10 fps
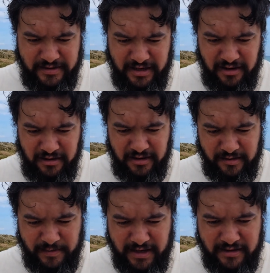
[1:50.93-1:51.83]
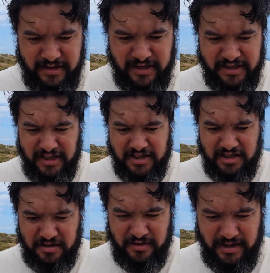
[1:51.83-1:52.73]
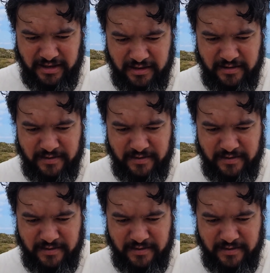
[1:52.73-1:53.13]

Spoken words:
They don't like making things easy, do they?